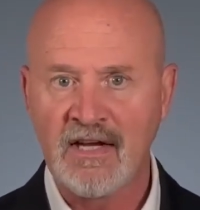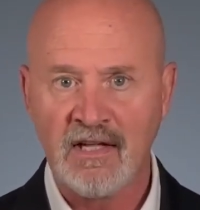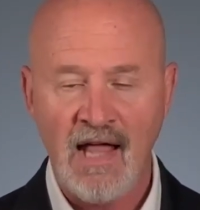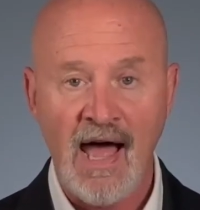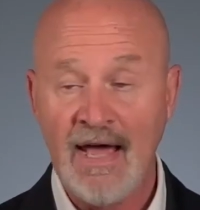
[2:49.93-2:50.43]

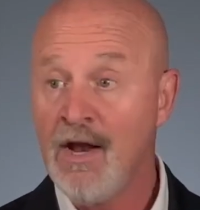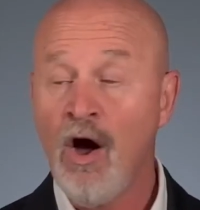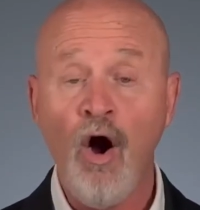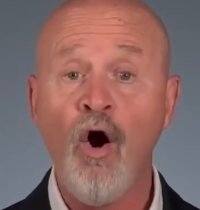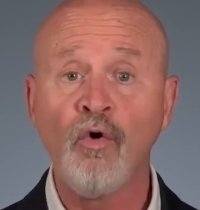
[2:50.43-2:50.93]
client.
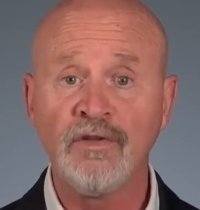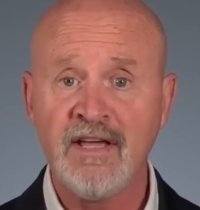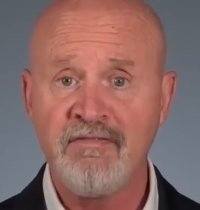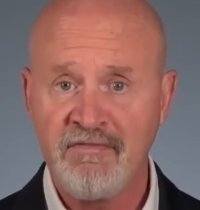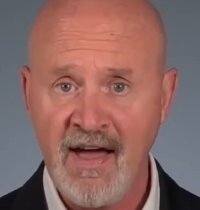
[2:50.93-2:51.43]

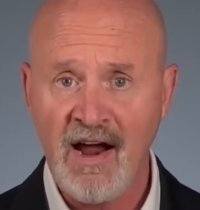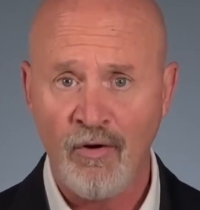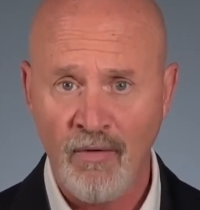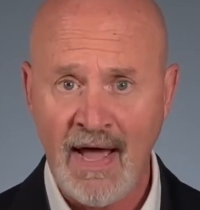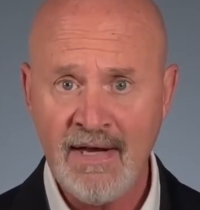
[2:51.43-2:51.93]
Only fair,
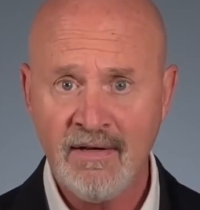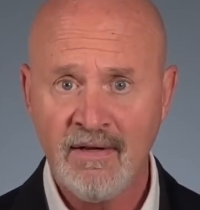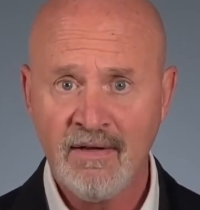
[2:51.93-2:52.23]
right?